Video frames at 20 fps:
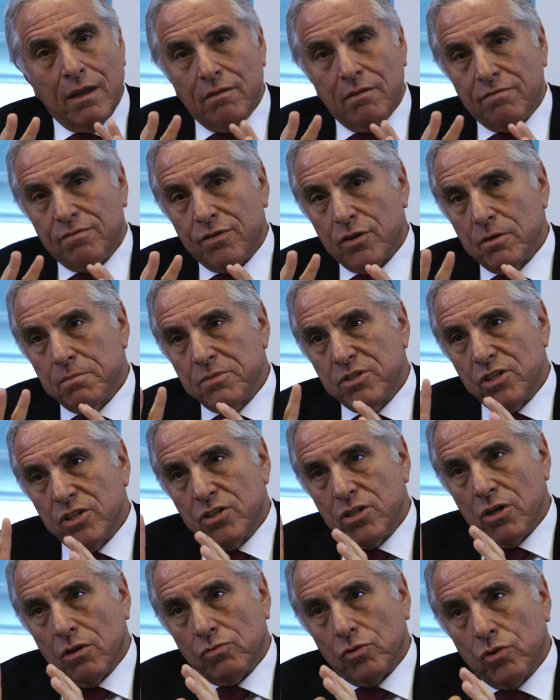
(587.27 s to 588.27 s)
Firms
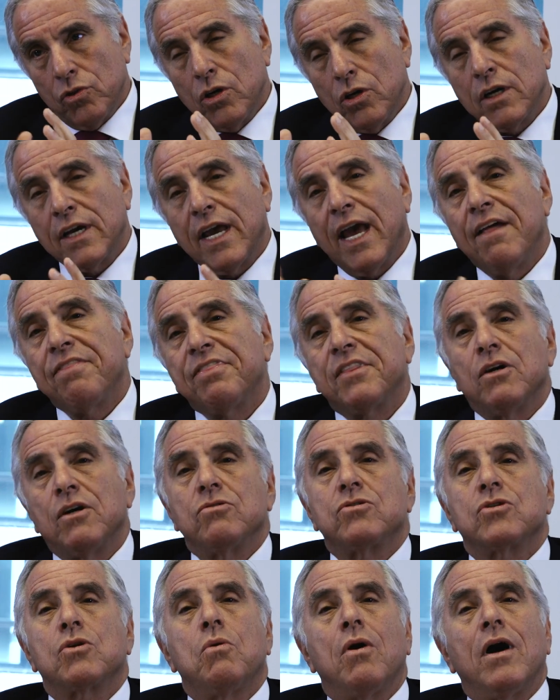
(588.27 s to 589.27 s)
that don't look at
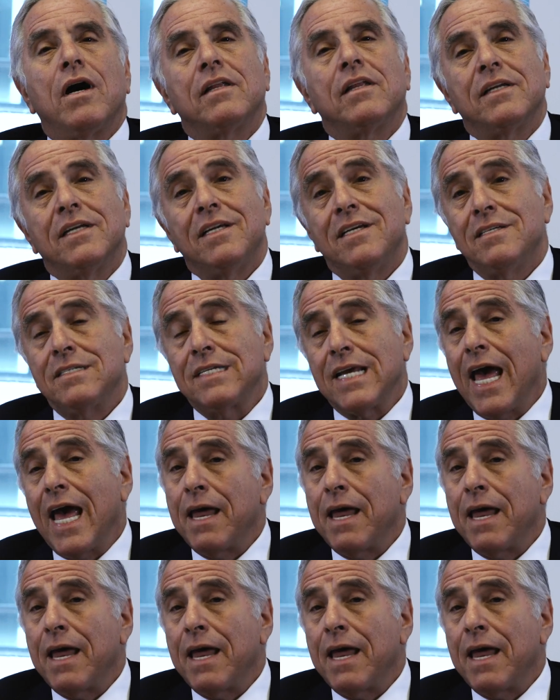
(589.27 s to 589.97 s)
those qualities